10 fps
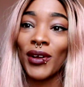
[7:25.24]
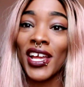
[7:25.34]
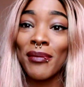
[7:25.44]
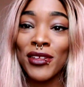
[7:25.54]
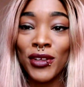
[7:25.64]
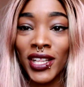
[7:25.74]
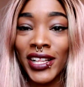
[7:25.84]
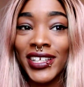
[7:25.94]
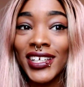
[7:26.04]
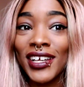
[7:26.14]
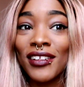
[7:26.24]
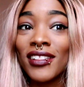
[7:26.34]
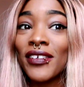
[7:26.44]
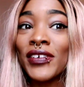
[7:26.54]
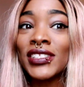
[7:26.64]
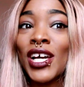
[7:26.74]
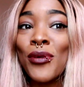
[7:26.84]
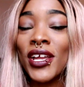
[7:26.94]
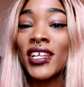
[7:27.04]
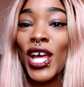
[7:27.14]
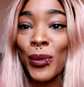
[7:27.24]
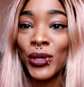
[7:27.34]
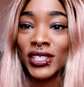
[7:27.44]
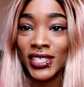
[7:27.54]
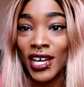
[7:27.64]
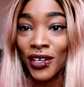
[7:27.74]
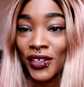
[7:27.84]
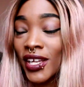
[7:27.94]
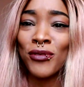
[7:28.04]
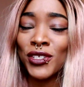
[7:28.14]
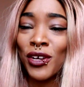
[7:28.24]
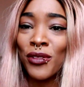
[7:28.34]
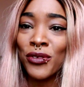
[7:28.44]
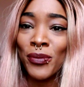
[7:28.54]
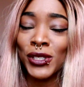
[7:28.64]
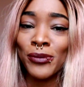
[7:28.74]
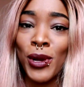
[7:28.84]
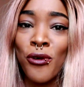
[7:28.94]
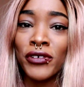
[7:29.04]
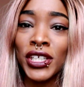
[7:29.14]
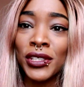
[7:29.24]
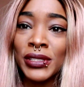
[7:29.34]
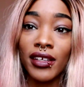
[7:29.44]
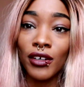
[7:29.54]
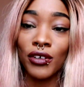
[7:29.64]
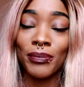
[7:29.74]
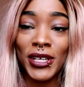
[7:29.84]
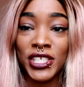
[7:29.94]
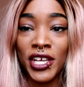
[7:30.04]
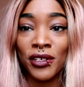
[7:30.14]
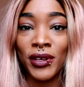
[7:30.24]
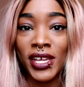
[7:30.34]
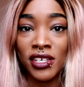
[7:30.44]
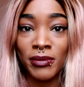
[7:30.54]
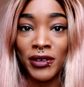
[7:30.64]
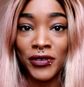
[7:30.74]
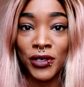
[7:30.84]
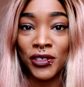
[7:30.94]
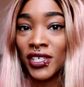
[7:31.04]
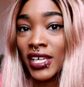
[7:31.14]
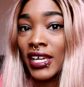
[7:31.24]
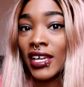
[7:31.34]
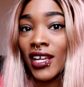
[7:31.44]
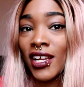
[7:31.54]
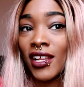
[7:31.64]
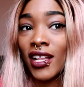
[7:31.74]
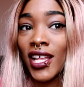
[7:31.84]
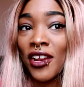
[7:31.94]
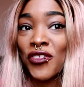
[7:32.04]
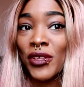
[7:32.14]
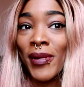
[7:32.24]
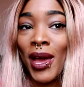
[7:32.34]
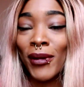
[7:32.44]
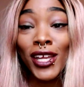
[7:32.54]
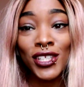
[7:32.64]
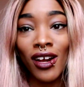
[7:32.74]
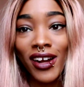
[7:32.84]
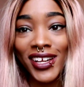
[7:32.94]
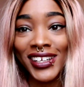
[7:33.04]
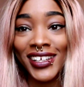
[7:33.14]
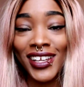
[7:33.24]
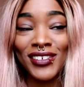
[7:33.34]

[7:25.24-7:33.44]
When I got my ukulele, the first time I could not put it down. I was going through a bunch of my old videos on my channel and on my phone and a lot of them had my guitar in it.